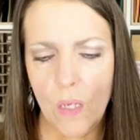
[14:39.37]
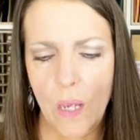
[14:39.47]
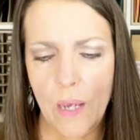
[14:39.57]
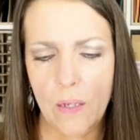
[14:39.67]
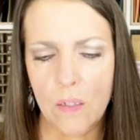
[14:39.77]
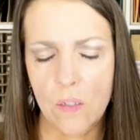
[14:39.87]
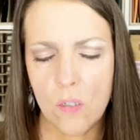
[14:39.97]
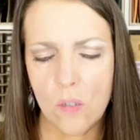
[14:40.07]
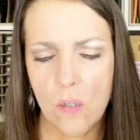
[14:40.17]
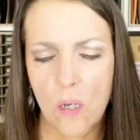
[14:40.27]

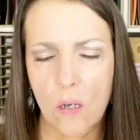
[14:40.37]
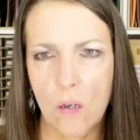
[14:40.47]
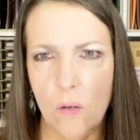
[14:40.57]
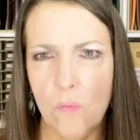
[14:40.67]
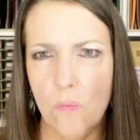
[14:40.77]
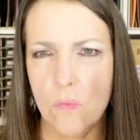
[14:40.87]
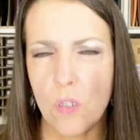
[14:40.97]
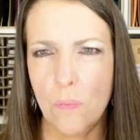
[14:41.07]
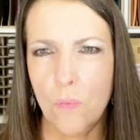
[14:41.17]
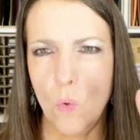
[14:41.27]
and uh,
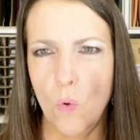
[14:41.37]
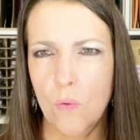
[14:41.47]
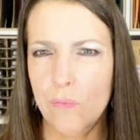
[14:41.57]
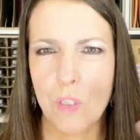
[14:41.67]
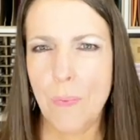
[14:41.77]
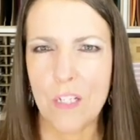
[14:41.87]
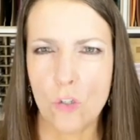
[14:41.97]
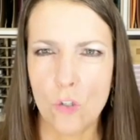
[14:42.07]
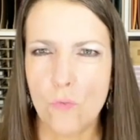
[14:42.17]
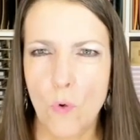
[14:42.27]
some
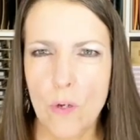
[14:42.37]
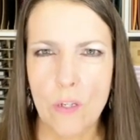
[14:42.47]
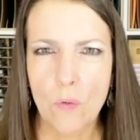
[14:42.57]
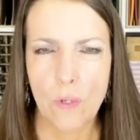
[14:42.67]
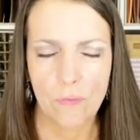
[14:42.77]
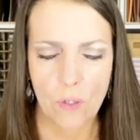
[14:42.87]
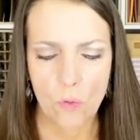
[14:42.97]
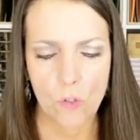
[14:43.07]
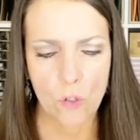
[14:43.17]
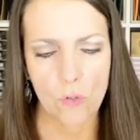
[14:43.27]
specials for you if
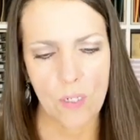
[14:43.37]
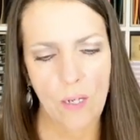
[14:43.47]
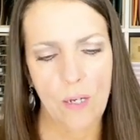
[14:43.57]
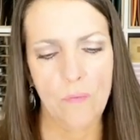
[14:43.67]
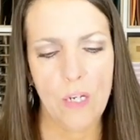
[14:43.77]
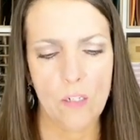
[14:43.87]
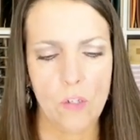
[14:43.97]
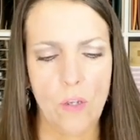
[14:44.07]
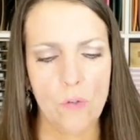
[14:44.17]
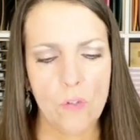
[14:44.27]
you choose to take advantage
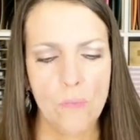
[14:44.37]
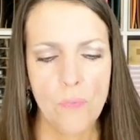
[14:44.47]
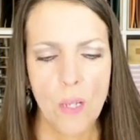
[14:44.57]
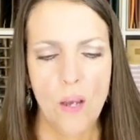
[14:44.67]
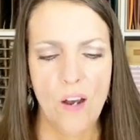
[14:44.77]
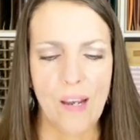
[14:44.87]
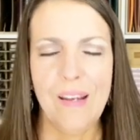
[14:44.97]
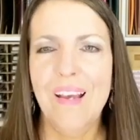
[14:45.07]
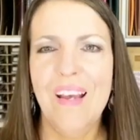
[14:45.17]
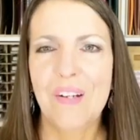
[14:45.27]
of those.
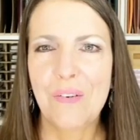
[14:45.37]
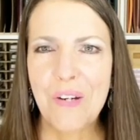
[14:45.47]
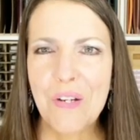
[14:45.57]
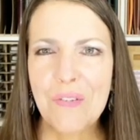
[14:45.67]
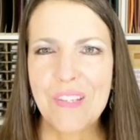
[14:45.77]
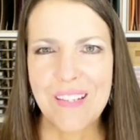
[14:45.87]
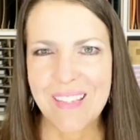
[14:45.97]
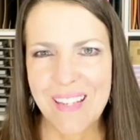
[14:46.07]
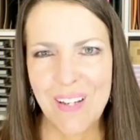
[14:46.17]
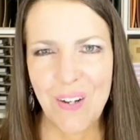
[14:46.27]
Okay, cruise
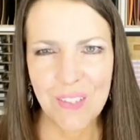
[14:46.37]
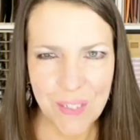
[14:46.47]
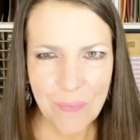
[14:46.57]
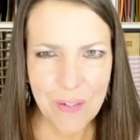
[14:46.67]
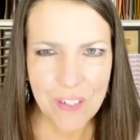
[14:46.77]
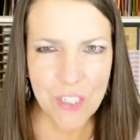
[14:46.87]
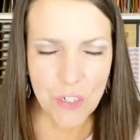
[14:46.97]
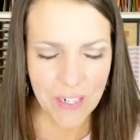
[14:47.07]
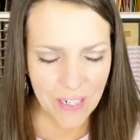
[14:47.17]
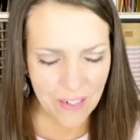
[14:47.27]
is the ultimate
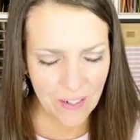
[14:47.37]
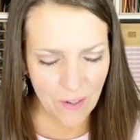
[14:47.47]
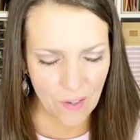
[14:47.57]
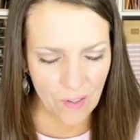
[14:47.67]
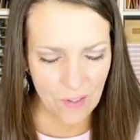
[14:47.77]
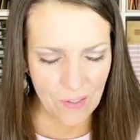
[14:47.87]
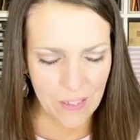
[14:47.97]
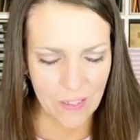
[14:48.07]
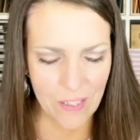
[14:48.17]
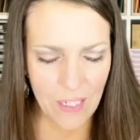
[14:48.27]
retreat, y'all.
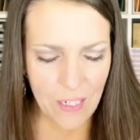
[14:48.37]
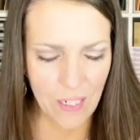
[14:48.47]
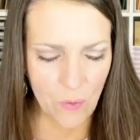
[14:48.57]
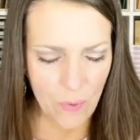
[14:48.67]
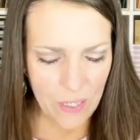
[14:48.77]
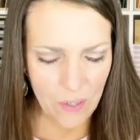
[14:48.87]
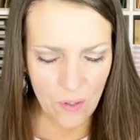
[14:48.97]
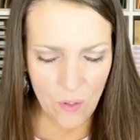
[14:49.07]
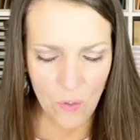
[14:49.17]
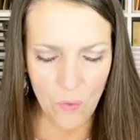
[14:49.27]
It's getting
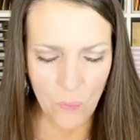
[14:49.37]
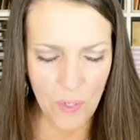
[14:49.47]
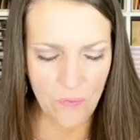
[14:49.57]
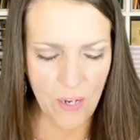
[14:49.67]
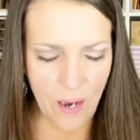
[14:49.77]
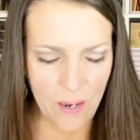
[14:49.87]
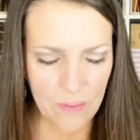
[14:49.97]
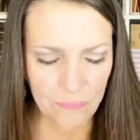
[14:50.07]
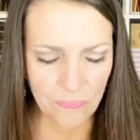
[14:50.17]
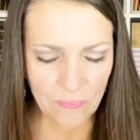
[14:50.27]
real. We've got